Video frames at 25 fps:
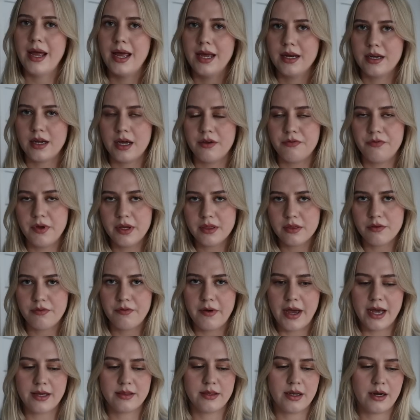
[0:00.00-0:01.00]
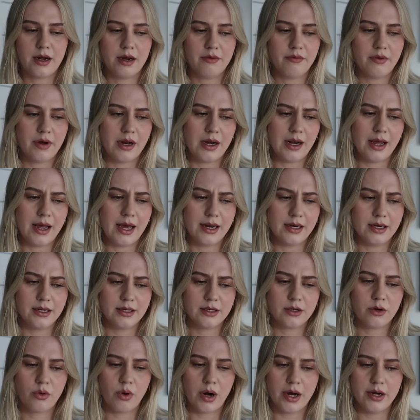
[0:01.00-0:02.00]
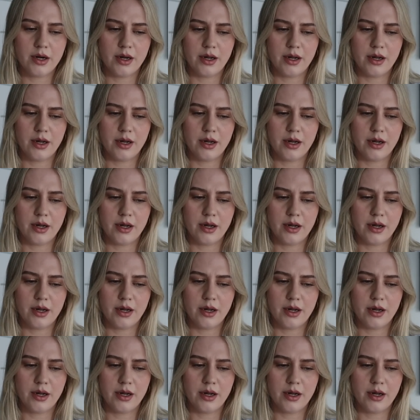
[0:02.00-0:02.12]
And I think the fact that I've added quite